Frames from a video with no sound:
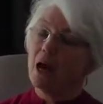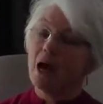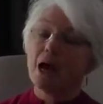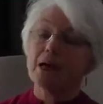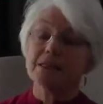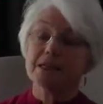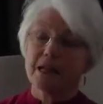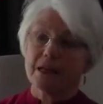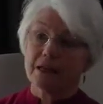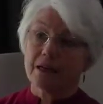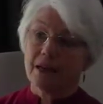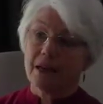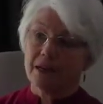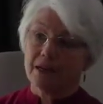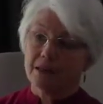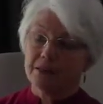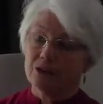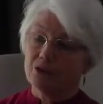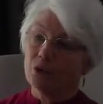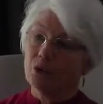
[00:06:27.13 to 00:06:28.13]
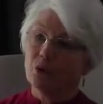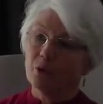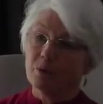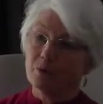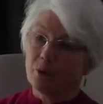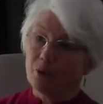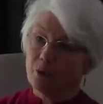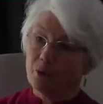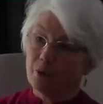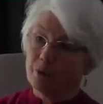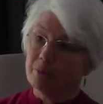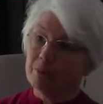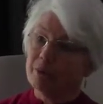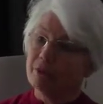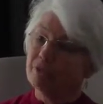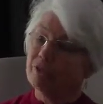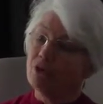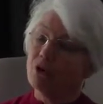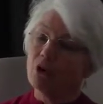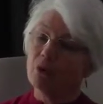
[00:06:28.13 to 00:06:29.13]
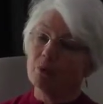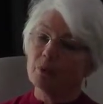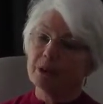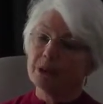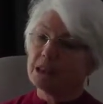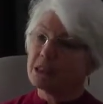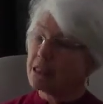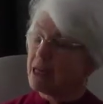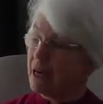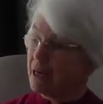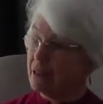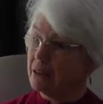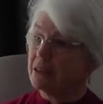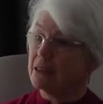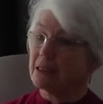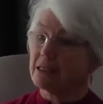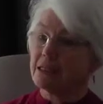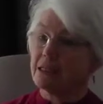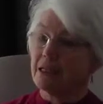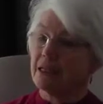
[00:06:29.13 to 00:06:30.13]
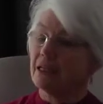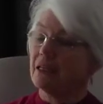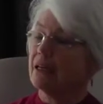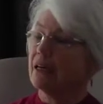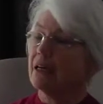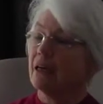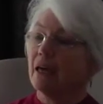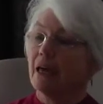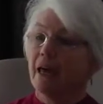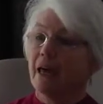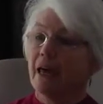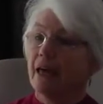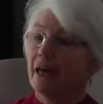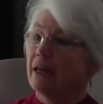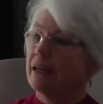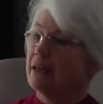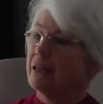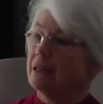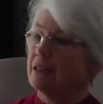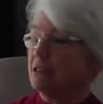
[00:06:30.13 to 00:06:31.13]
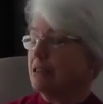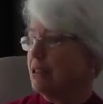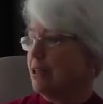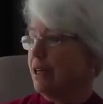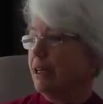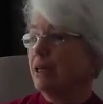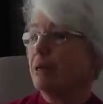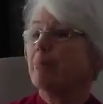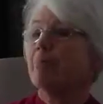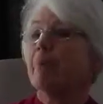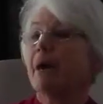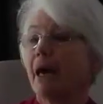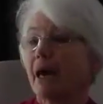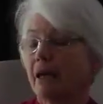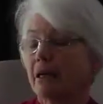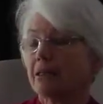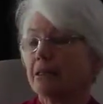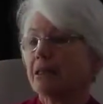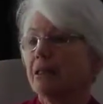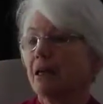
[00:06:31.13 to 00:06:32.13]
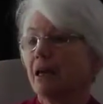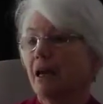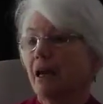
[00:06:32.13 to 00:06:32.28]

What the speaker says: a decade or more before we started to see any impact.